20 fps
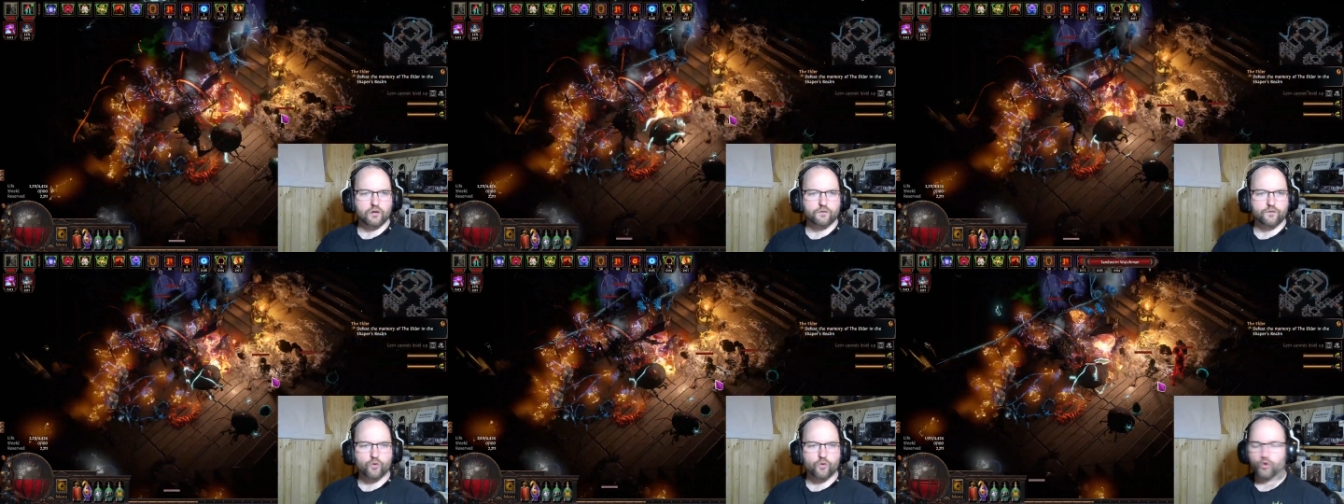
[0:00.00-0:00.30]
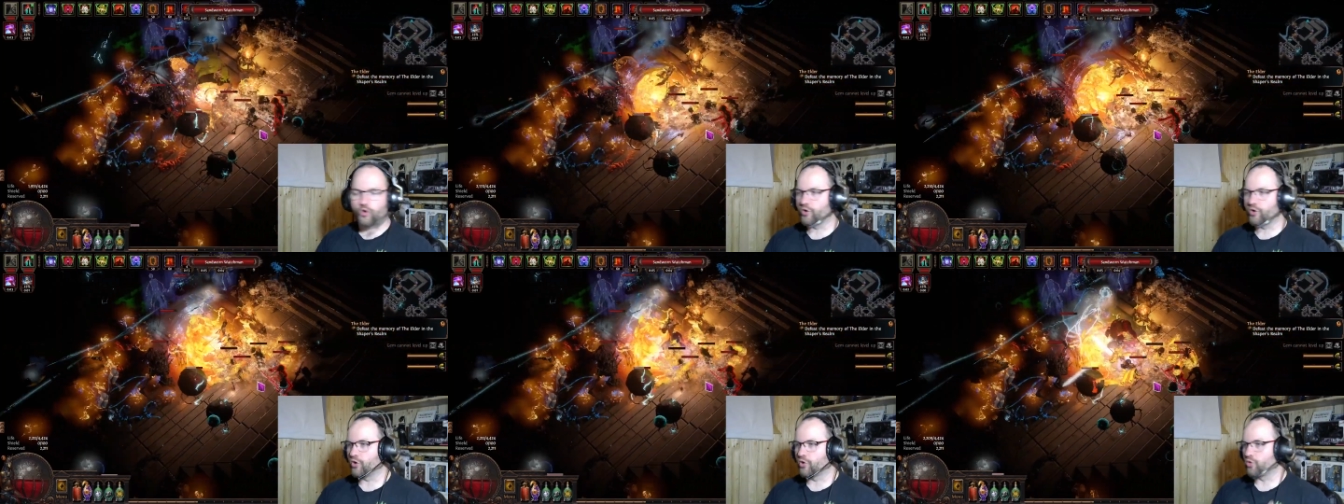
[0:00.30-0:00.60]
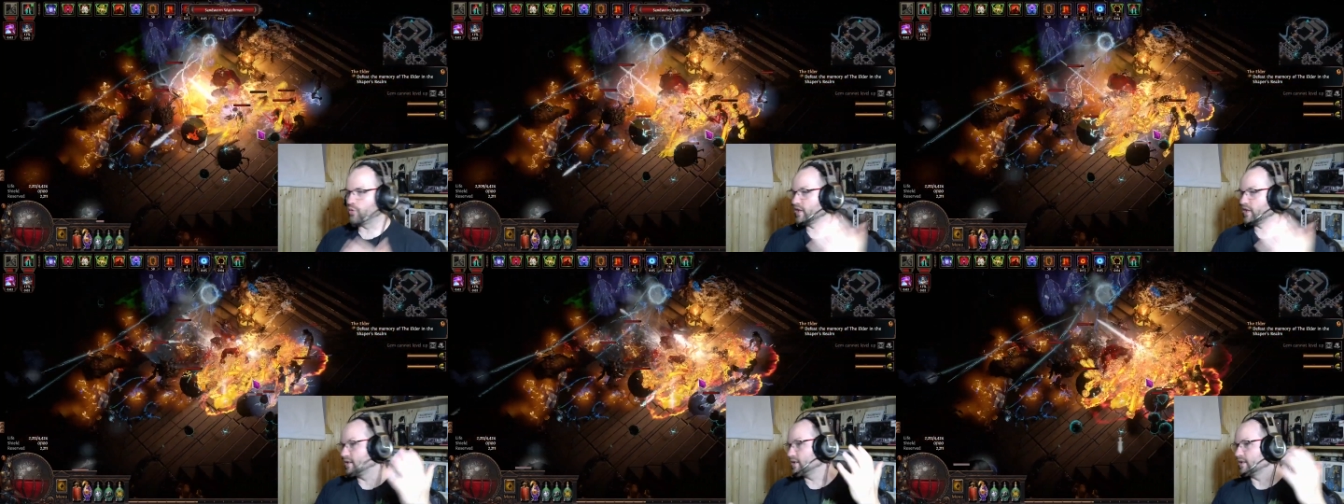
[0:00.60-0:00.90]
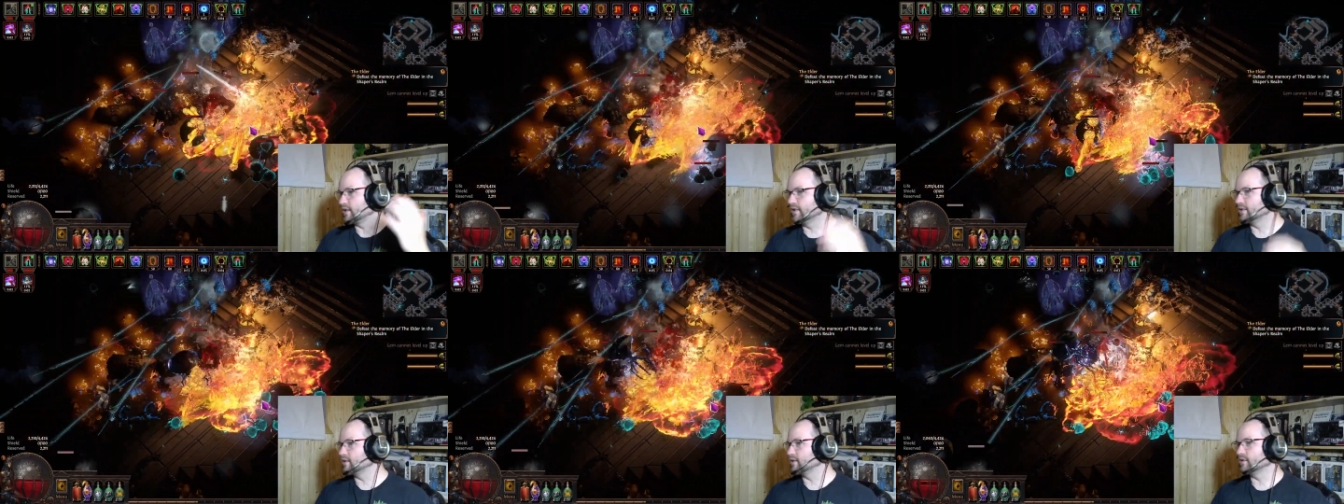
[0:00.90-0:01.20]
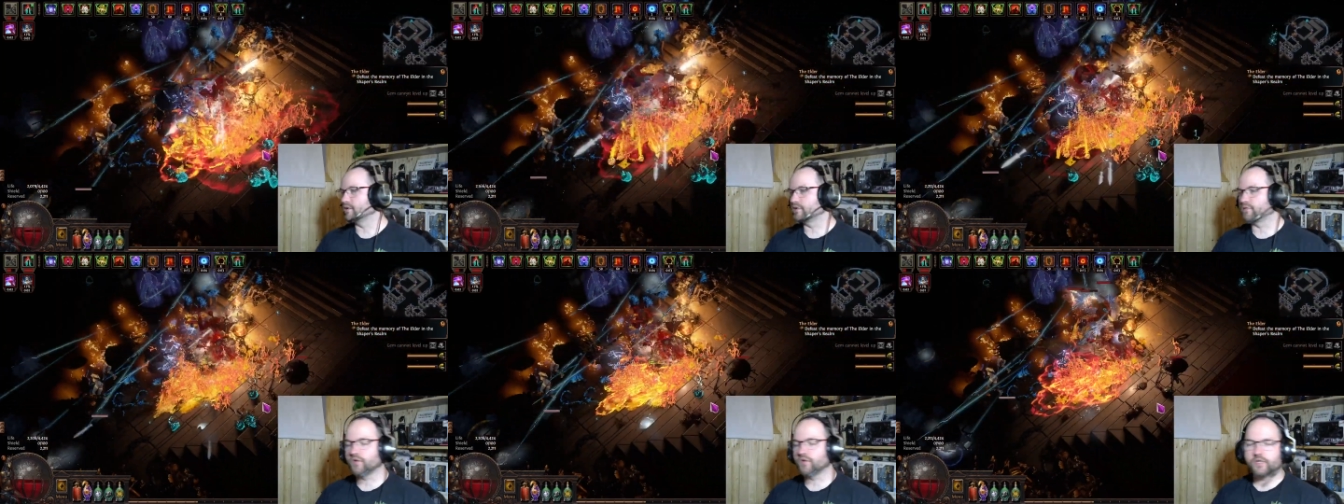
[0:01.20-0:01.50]
for your
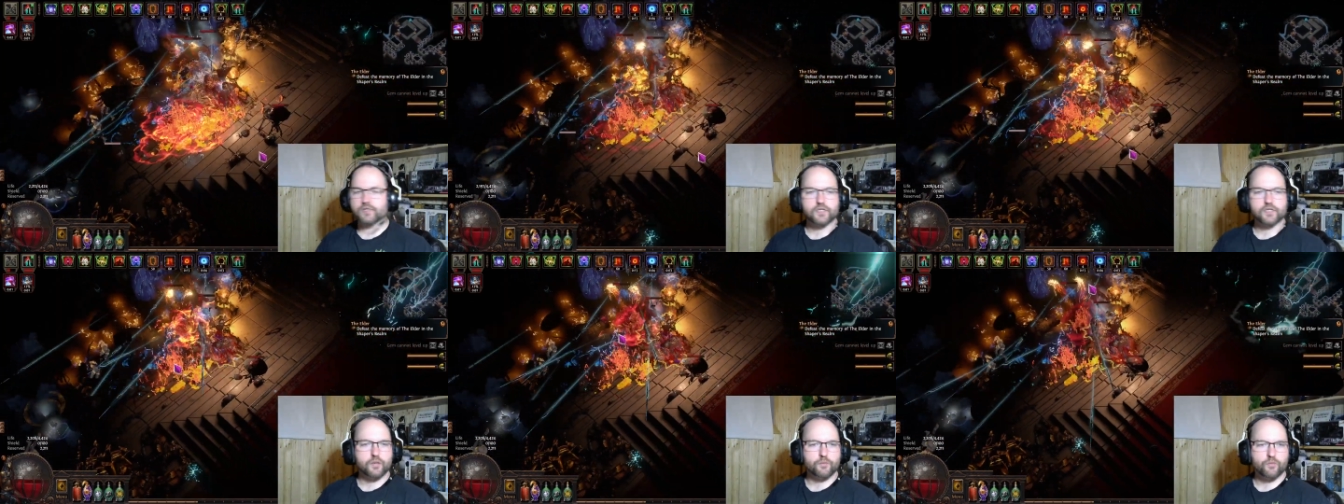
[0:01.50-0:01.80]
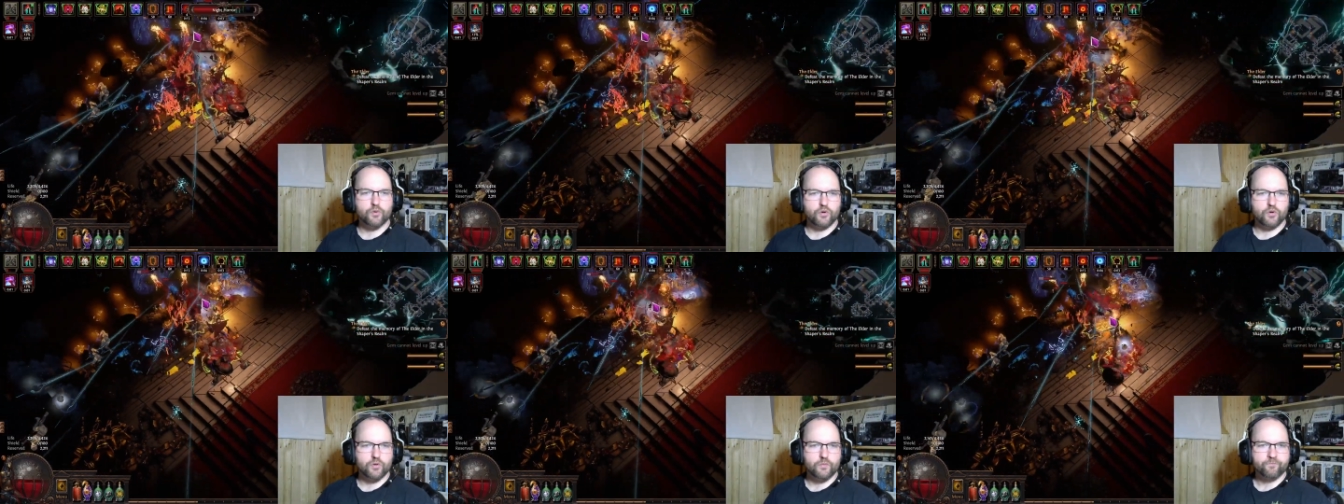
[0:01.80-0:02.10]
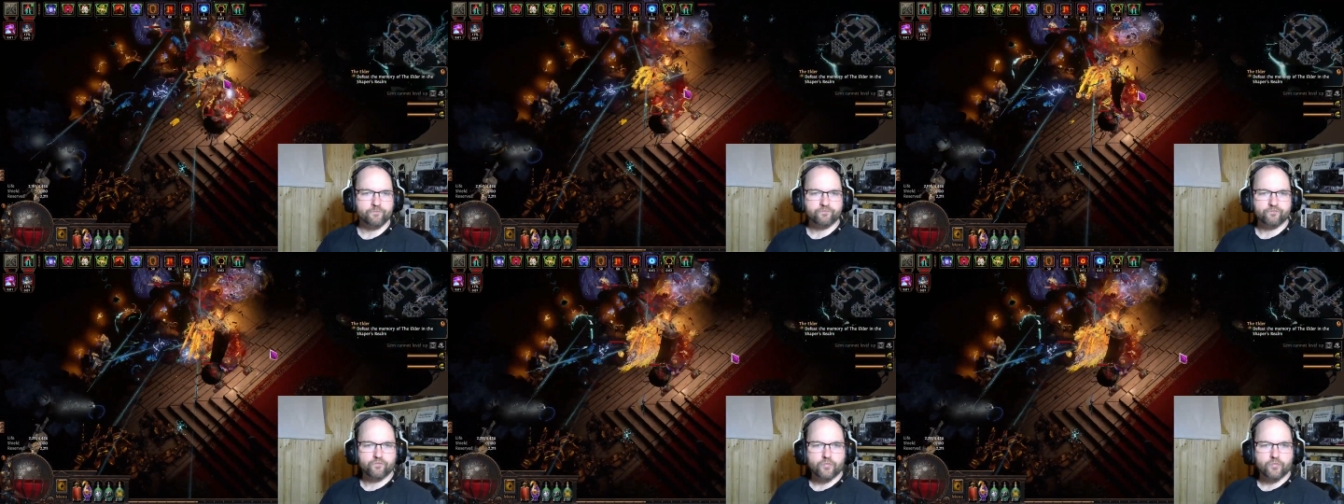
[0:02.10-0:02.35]
resistances, for example.